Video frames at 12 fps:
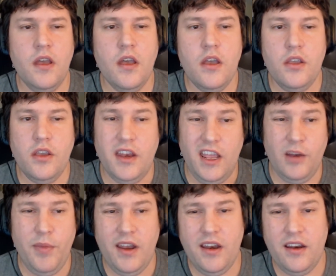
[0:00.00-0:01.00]
You can
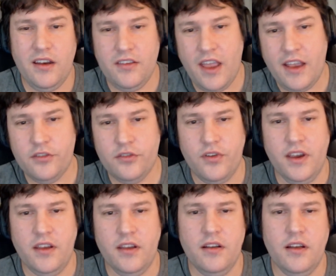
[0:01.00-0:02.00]
animate an attack
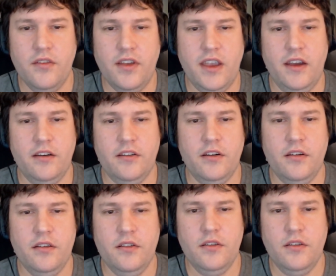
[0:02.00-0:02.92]
string of a character.